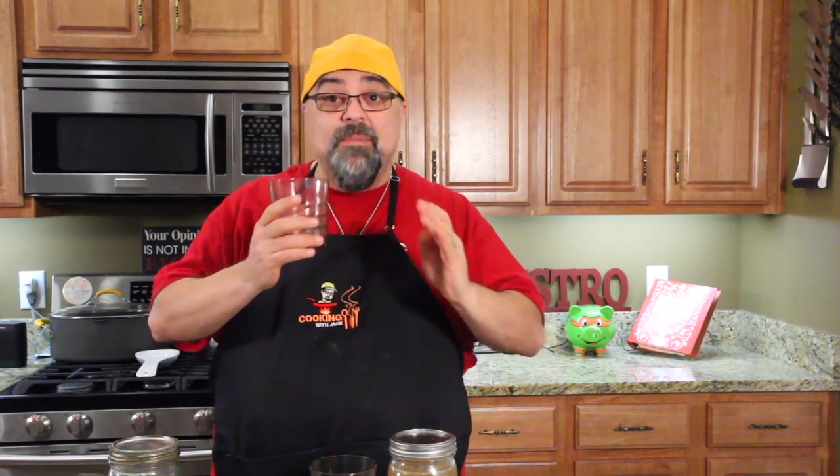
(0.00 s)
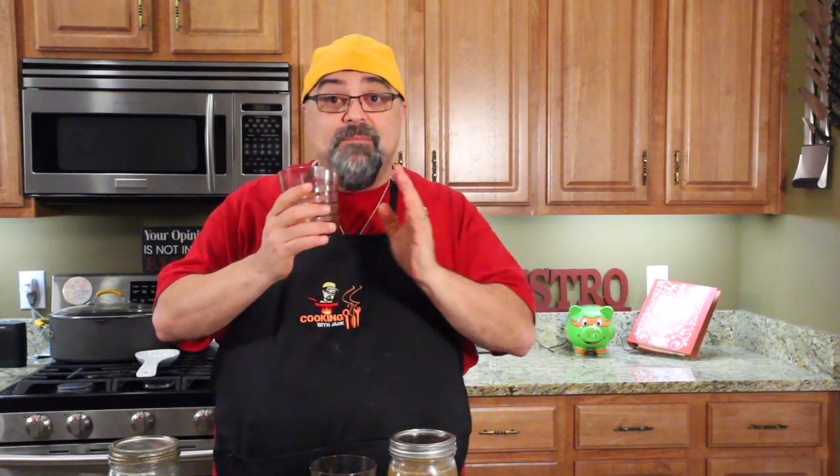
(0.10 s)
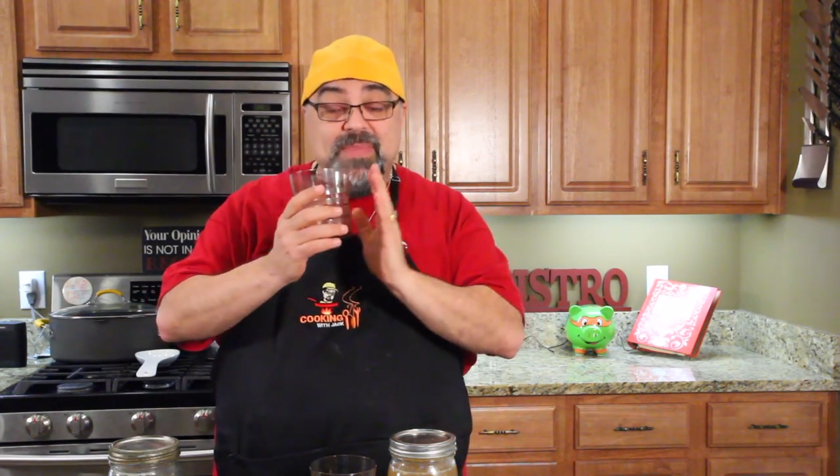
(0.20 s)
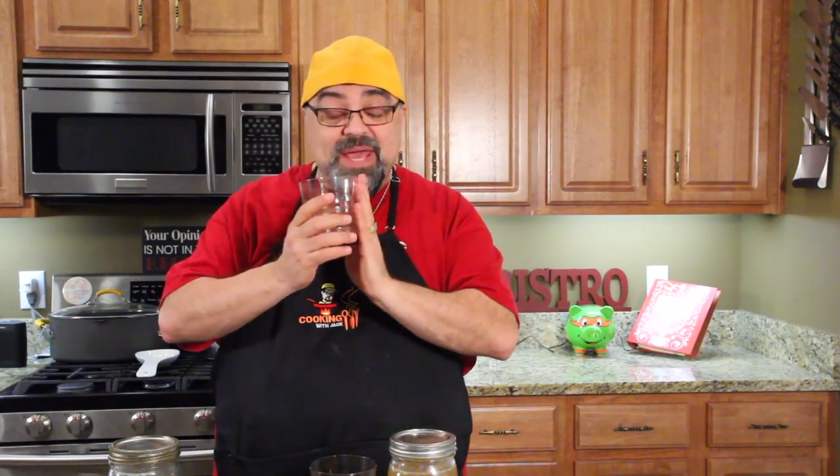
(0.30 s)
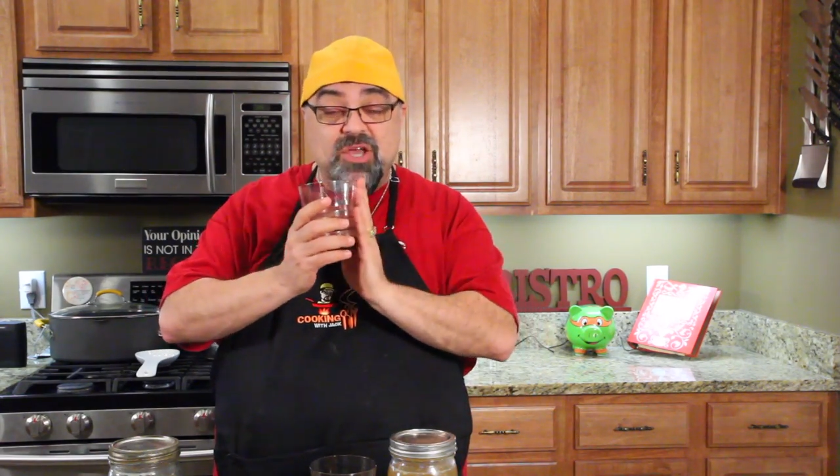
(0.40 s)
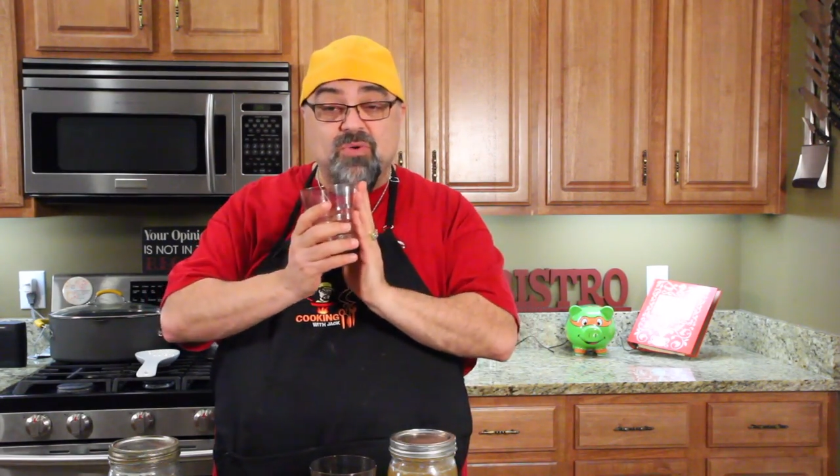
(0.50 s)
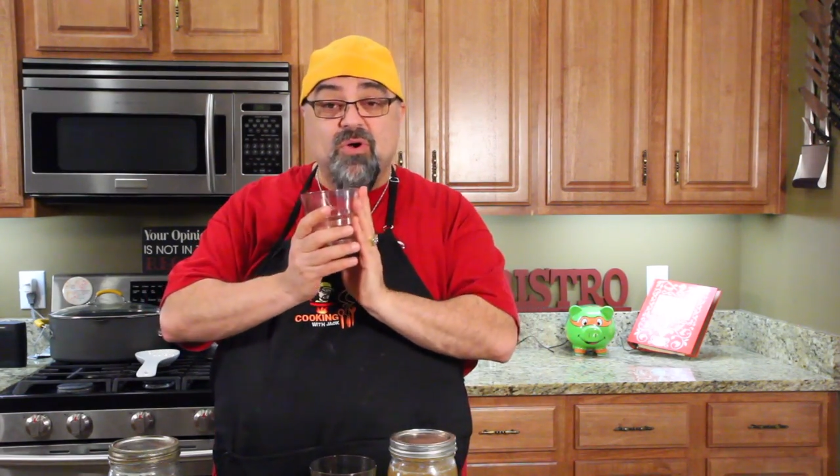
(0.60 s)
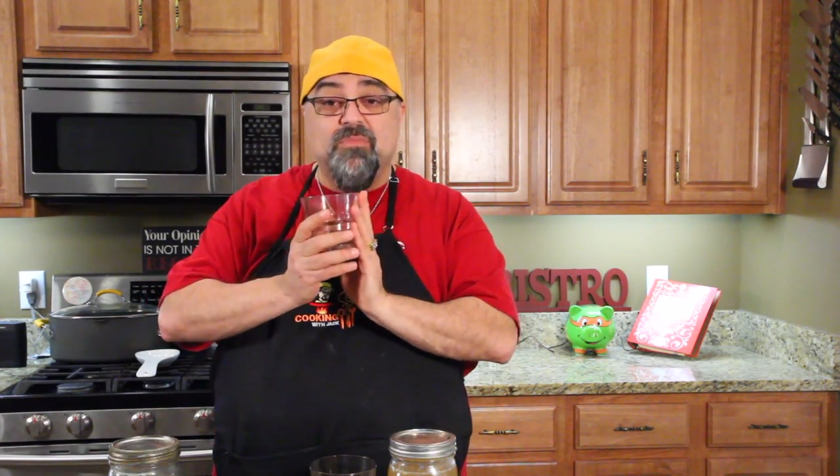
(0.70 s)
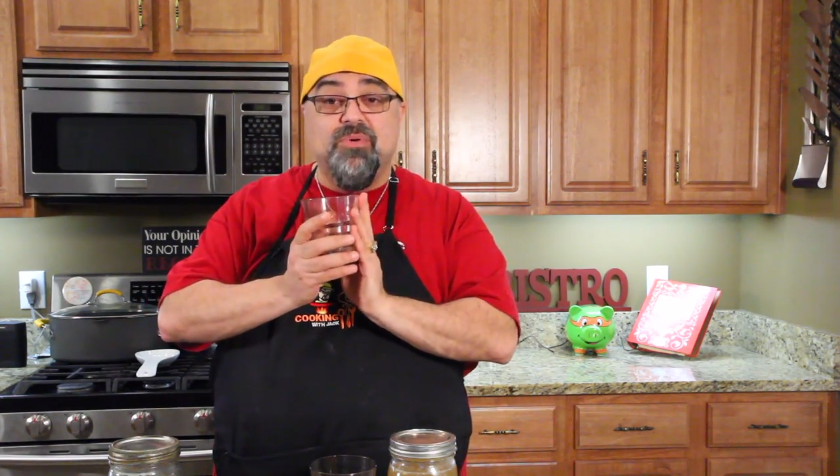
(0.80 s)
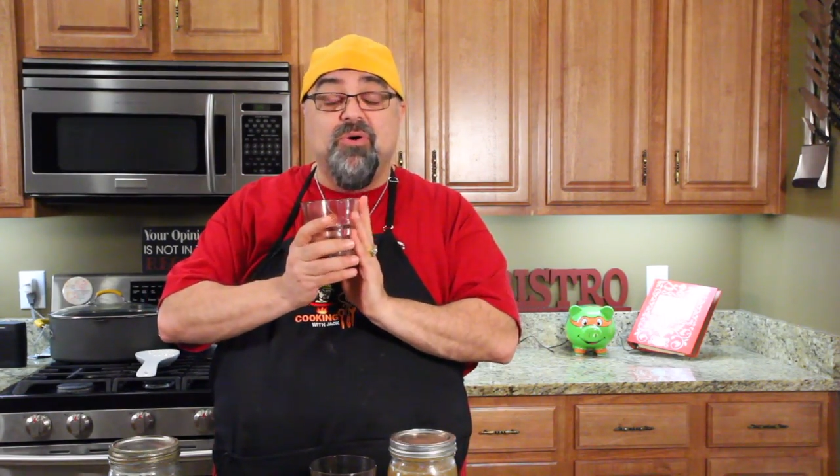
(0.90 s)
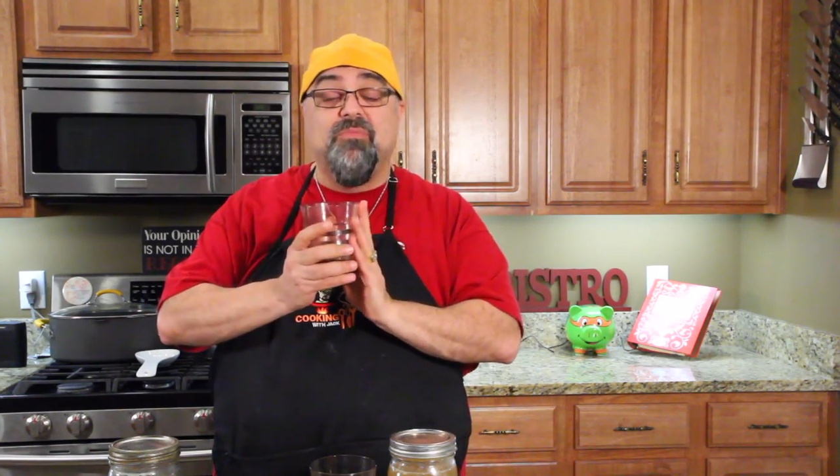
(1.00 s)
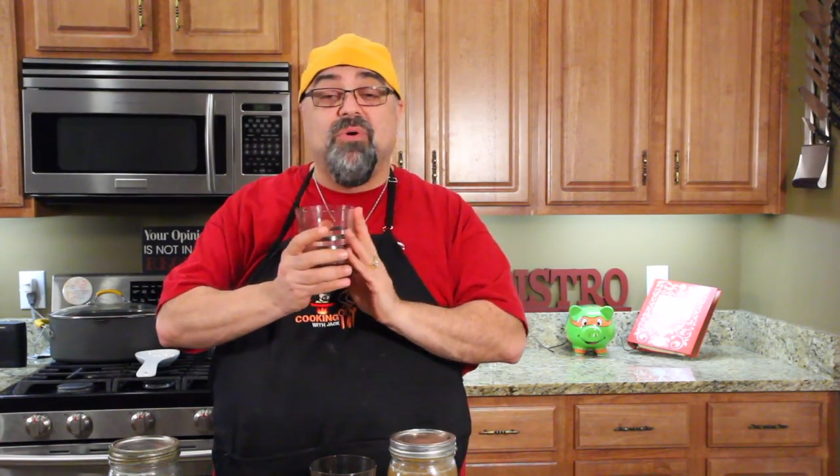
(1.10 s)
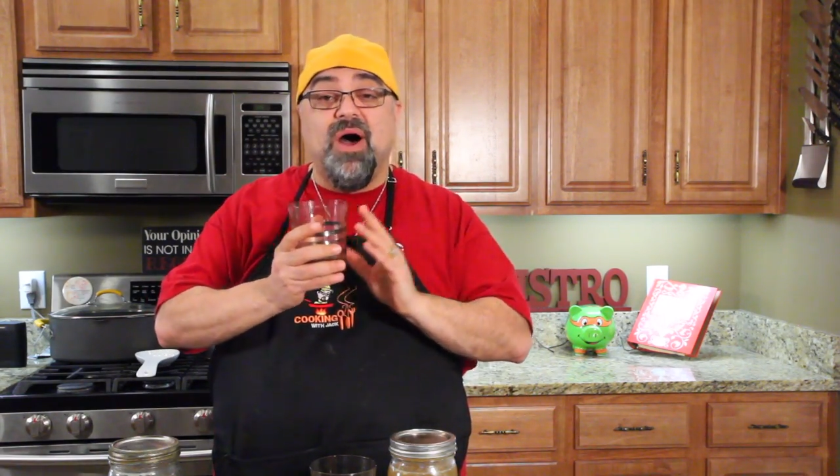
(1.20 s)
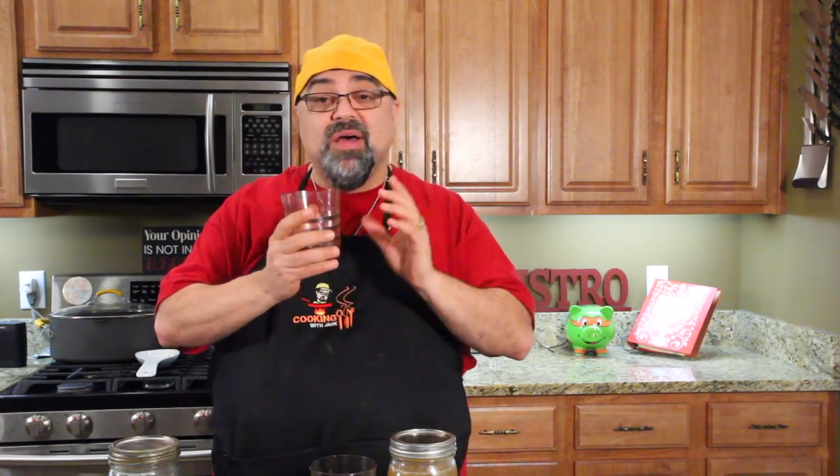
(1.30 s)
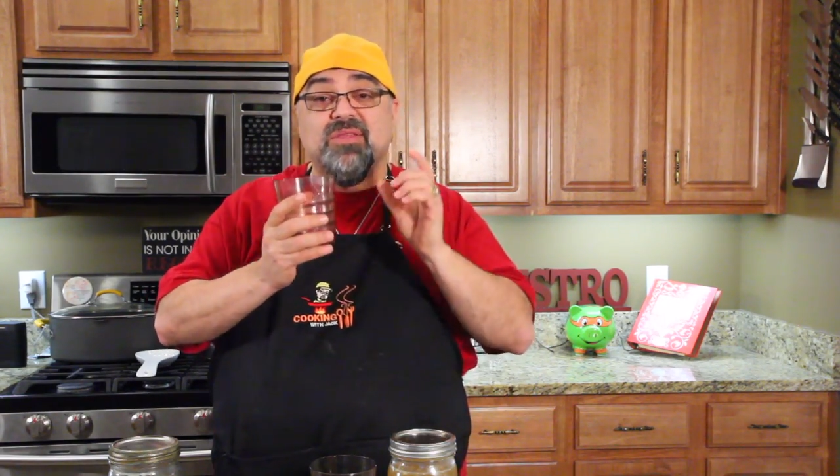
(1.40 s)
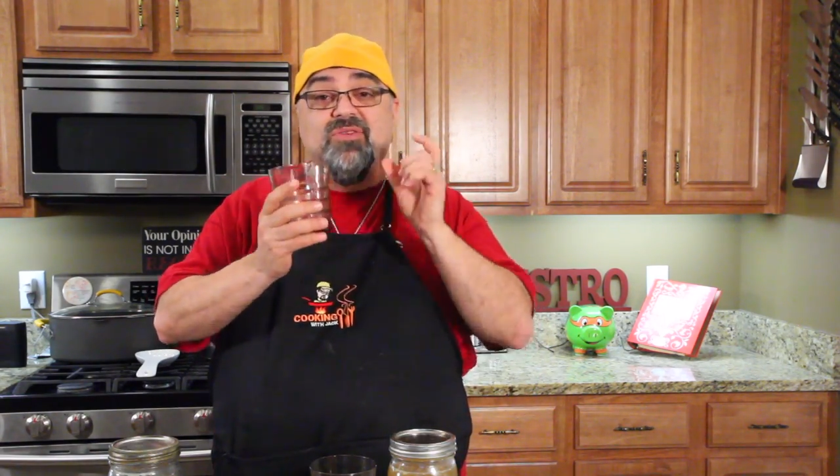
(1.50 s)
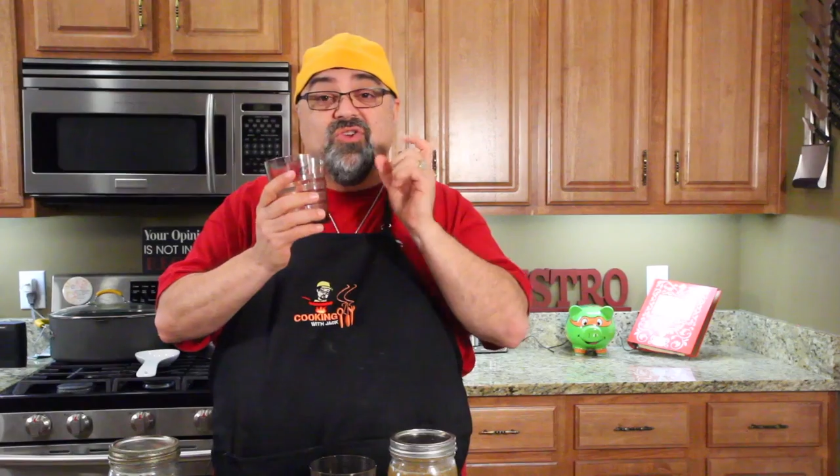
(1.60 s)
Make your own bone broth.